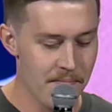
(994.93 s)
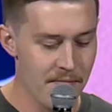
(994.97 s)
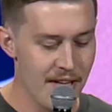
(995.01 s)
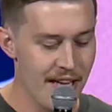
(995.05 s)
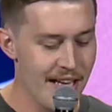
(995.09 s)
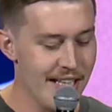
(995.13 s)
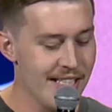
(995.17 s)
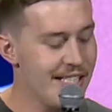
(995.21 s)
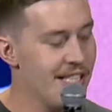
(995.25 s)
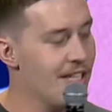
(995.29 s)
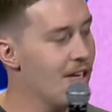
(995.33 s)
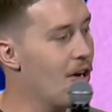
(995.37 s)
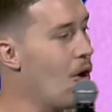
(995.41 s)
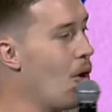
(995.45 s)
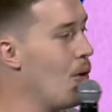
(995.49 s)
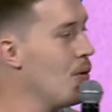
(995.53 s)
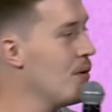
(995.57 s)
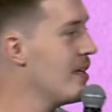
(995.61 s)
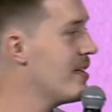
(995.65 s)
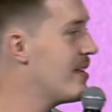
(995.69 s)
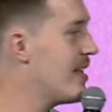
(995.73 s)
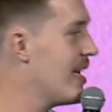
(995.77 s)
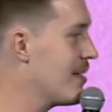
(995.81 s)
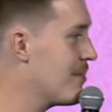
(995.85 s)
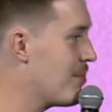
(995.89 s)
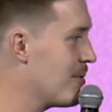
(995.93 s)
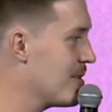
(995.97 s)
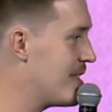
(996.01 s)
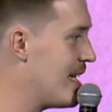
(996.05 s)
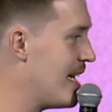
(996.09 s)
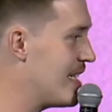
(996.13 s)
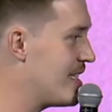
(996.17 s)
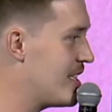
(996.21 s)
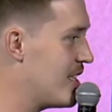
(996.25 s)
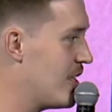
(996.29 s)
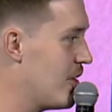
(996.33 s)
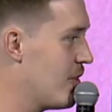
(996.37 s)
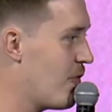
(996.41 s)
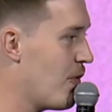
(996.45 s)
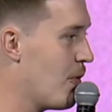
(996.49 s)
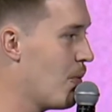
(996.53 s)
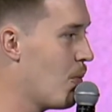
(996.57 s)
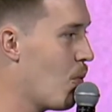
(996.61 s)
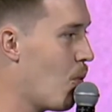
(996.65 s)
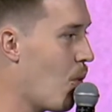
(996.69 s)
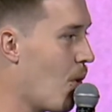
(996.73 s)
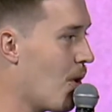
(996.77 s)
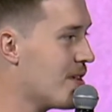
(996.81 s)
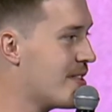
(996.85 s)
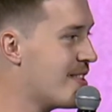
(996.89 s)
is the only thing protecting you
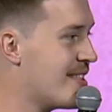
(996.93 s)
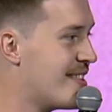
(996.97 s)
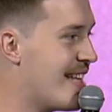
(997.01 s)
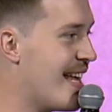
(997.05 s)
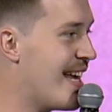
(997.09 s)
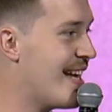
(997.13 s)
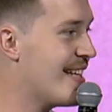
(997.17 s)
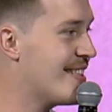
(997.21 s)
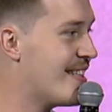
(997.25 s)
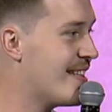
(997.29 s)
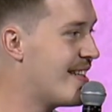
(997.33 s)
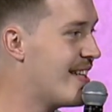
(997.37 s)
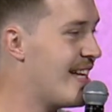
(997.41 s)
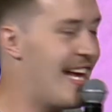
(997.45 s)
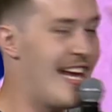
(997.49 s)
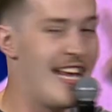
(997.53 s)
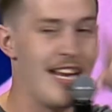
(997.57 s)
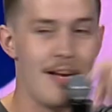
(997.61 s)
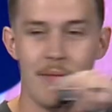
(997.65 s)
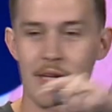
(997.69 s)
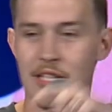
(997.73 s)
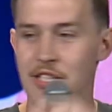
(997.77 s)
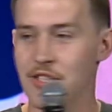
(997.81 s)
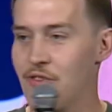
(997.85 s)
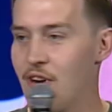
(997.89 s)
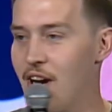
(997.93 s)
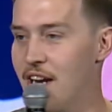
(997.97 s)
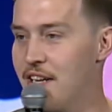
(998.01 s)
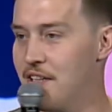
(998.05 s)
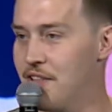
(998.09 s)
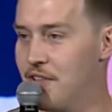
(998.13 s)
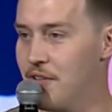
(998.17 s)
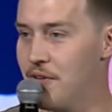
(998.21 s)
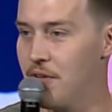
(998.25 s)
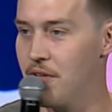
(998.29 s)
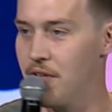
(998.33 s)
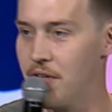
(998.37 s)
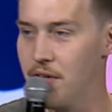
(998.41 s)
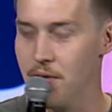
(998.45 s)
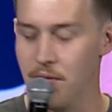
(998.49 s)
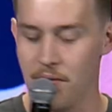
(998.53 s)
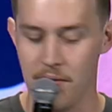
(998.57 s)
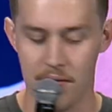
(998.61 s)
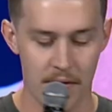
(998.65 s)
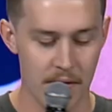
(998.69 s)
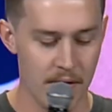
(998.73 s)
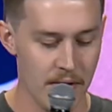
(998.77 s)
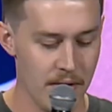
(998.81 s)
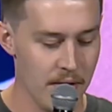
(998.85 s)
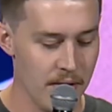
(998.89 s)
from worse things that the enemy's trying to do to you?
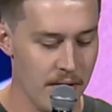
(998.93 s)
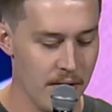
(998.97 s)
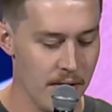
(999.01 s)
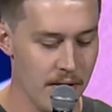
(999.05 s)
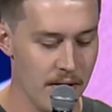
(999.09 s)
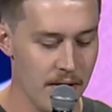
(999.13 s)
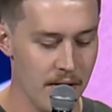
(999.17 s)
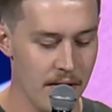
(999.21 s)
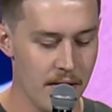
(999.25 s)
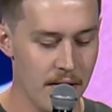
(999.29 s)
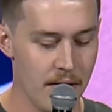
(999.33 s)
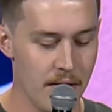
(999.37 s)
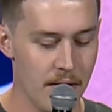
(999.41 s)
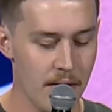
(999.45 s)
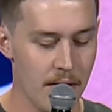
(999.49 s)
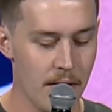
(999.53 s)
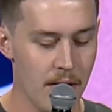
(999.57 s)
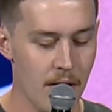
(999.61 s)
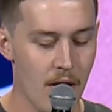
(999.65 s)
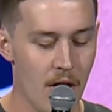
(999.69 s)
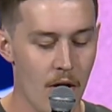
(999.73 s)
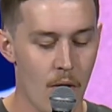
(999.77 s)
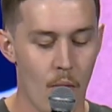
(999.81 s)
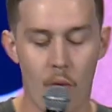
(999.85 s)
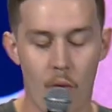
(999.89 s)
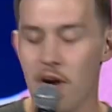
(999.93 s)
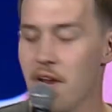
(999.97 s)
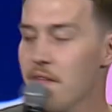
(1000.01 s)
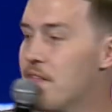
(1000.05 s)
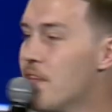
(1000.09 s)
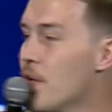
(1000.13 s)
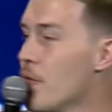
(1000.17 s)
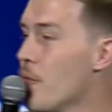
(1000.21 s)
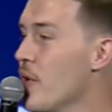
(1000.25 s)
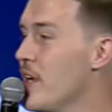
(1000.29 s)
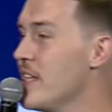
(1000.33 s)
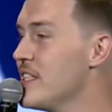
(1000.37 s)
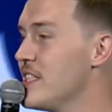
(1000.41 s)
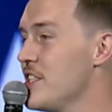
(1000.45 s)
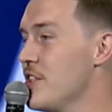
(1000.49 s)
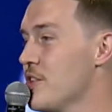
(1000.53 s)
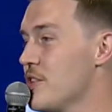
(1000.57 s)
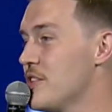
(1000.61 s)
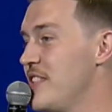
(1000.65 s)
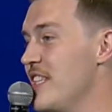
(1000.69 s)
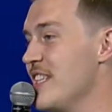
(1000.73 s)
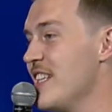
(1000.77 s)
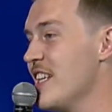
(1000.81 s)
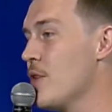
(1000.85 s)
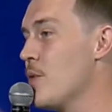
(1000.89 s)
What if the reason you're
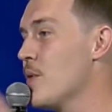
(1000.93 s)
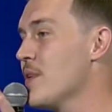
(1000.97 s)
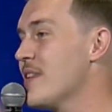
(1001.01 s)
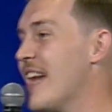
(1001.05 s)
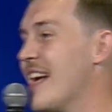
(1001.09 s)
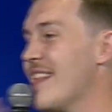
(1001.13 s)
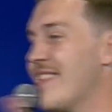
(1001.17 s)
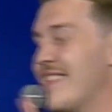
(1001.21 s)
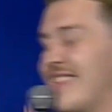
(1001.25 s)
dealing with that